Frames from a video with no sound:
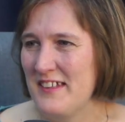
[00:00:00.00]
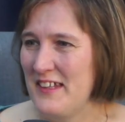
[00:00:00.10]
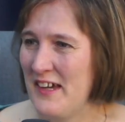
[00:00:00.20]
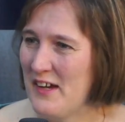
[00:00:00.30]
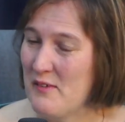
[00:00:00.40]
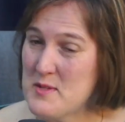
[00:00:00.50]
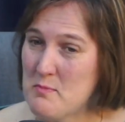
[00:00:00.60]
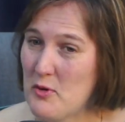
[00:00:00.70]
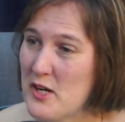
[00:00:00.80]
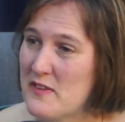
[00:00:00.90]
Yeah, I was
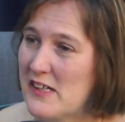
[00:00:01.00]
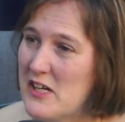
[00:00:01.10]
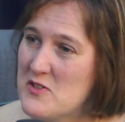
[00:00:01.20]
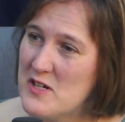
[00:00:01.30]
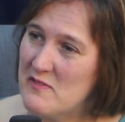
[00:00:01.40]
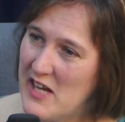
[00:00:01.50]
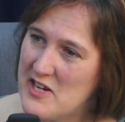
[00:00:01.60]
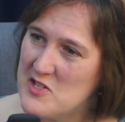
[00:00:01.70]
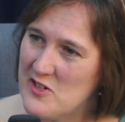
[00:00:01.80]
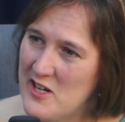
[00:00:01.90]
born in the country of
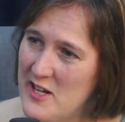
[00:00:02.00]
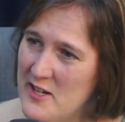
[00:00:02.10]
Nigeria.